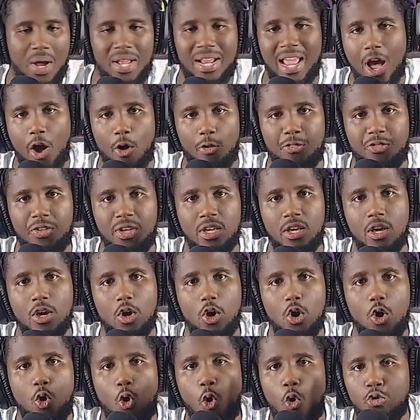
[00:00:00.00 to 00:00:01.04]
When healthy,
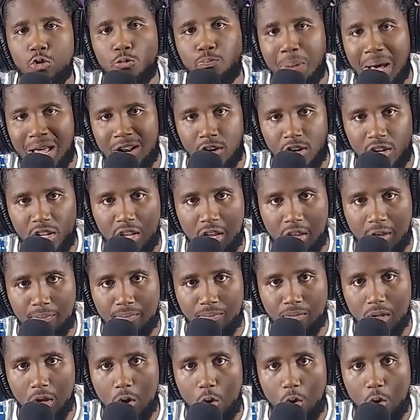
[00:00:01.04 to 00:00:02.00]
who's better than him?